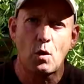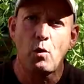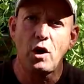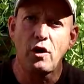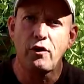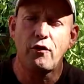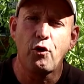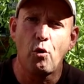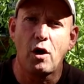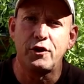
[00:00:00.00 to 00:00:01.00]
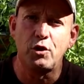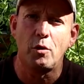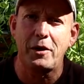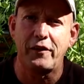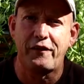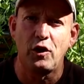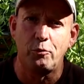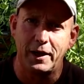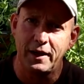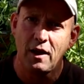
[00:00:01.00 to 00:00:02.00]
when I thought I'd do a bit of
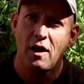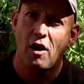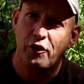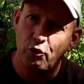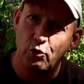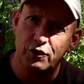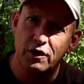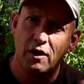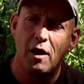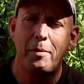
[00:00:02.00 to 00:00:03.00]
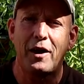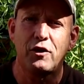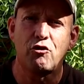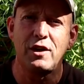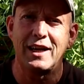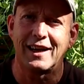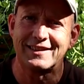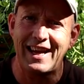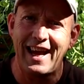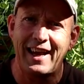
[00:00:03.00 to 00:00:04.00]
filming, I thought about the
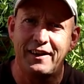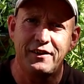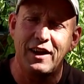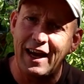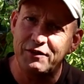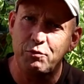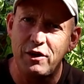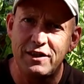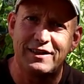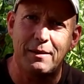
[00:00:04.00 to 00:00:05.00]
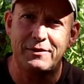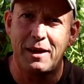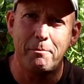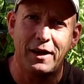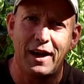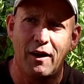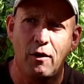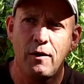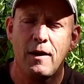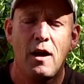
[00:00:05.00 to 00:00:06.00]
greenhouse, and as we're in September
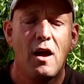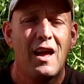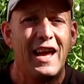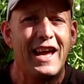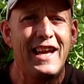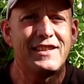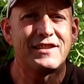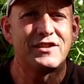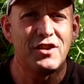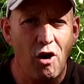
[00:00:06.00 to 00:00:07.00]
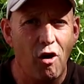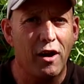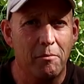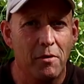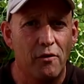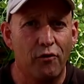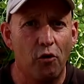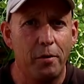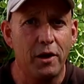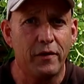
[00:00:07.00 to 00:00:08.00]
now, it's time for
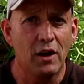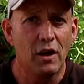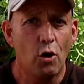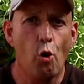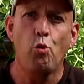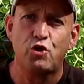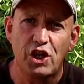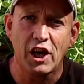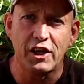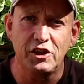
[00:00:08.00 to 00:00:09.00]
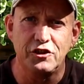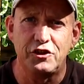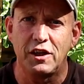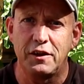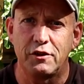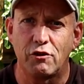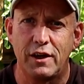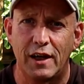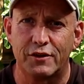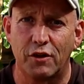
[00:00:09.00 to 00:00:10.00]
a bit of a all change in the
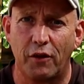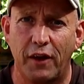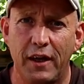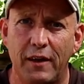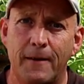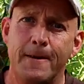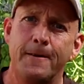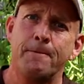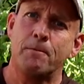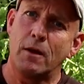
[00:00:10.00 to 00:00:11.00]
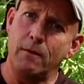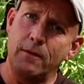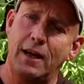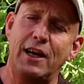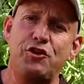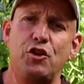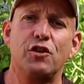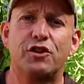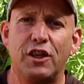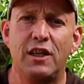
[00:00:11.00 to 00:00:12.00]
greenhouse, I think. As you
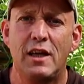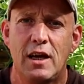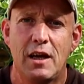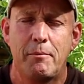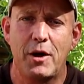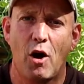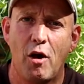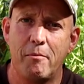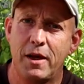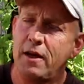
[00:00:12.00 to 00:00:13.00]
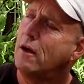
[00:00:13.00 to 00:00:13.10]
can see behind me,